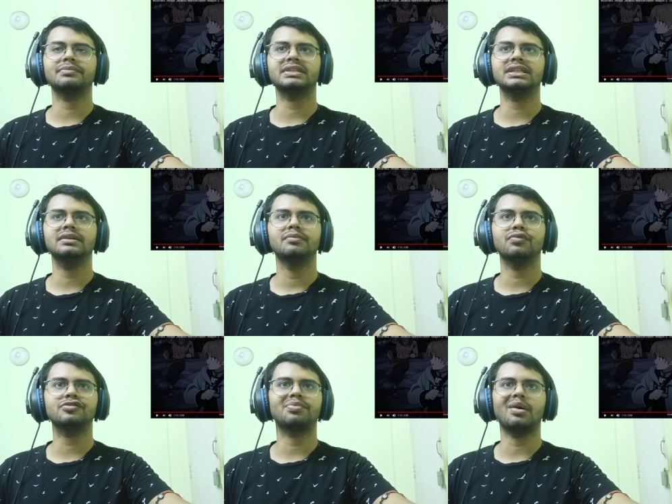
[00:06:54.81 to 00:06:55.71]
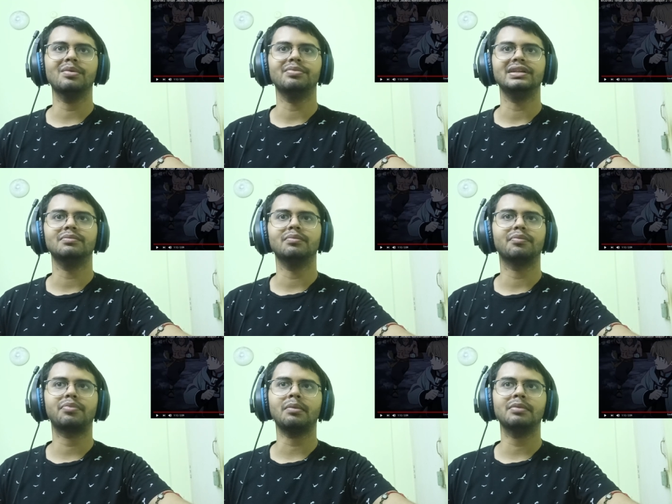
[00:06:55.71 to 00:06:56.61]
something? Most probably,
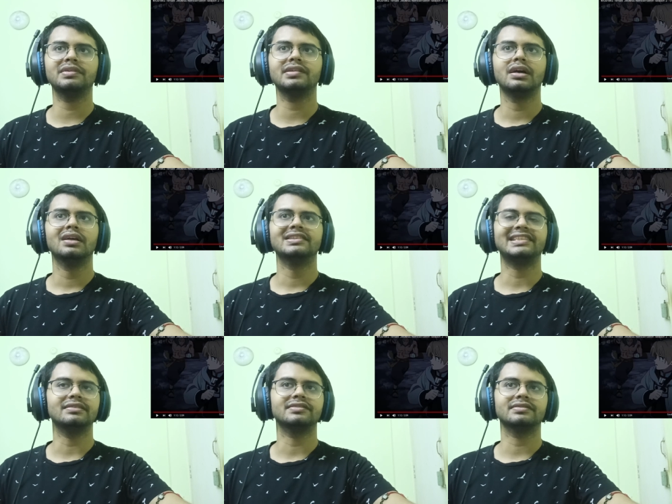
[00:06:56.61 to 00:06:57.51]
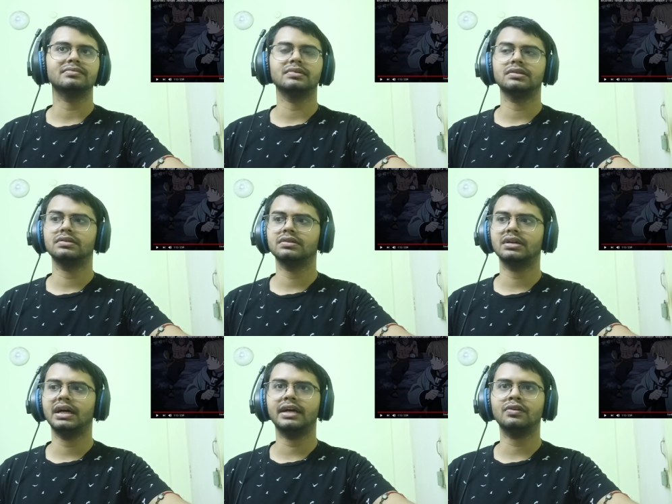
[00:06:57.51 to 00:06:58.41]
probably. Uh,
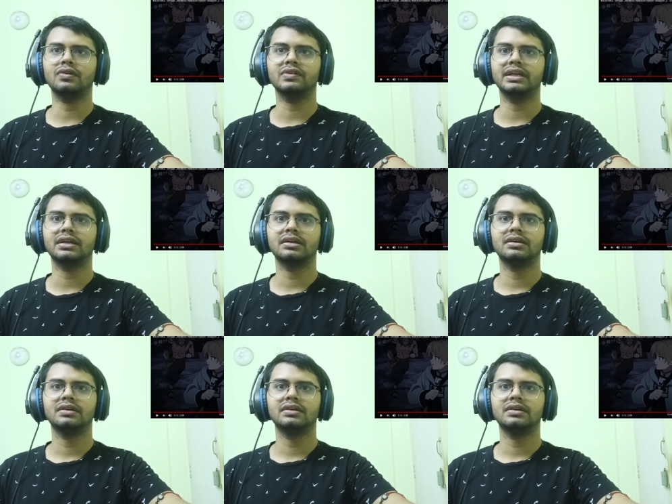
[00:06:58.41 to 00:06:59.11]
I don't know, like